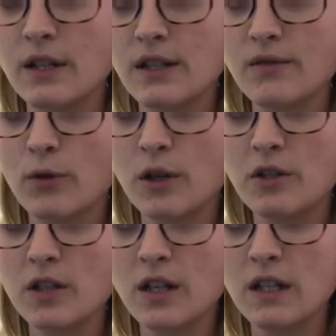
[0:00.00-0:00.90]
is
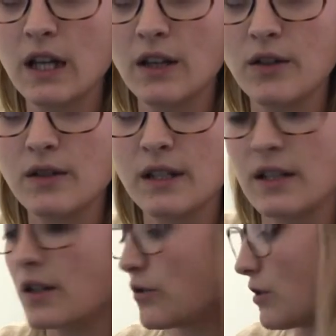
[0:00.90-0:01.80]
400 on the yellow,
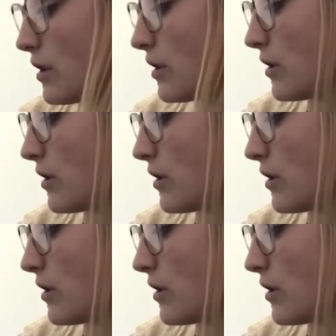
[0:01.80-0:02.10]
600 on the